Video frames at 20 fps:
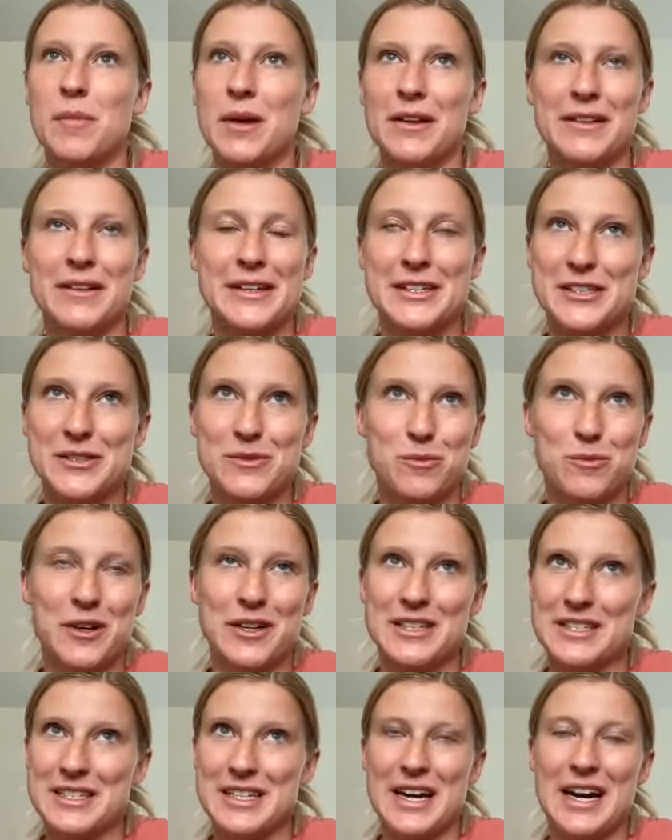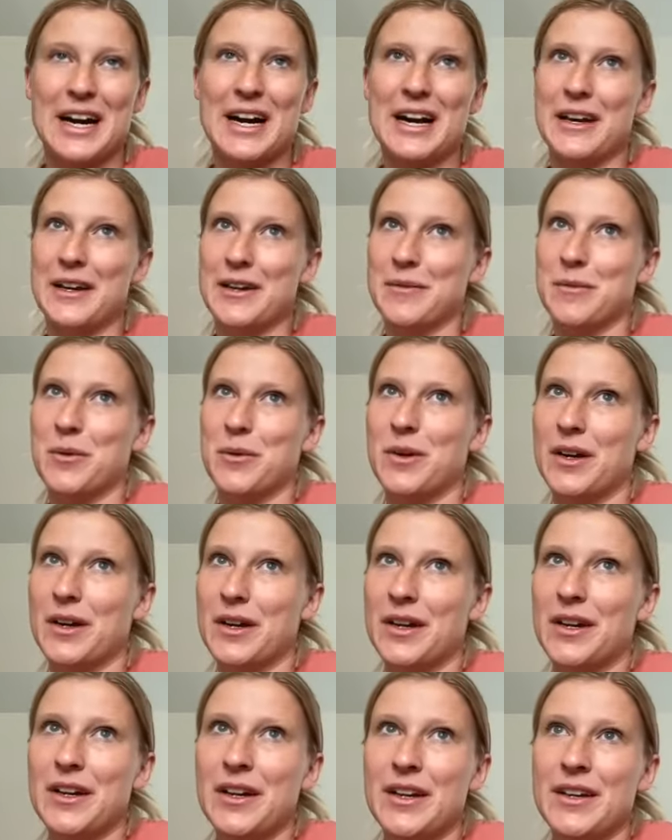at least one time,
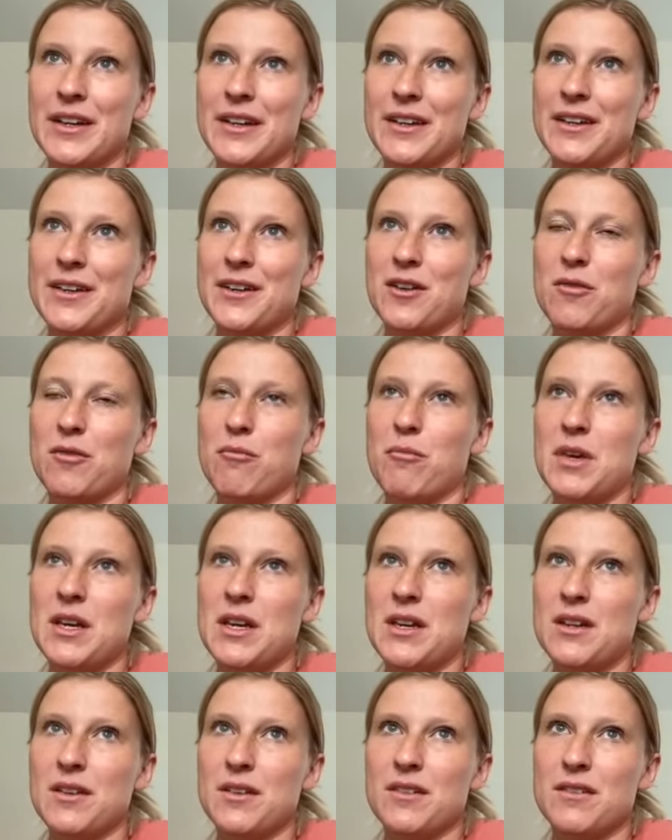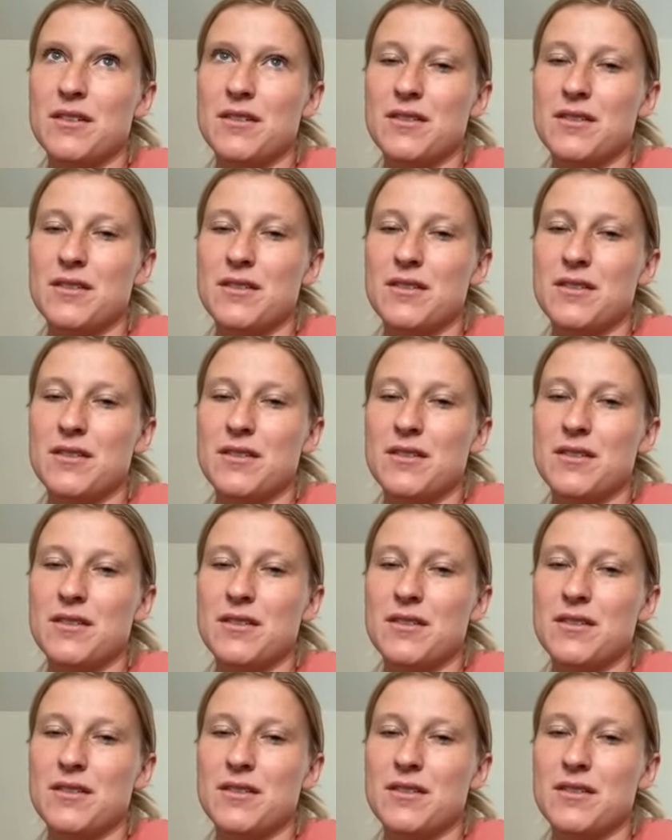or, you know, meat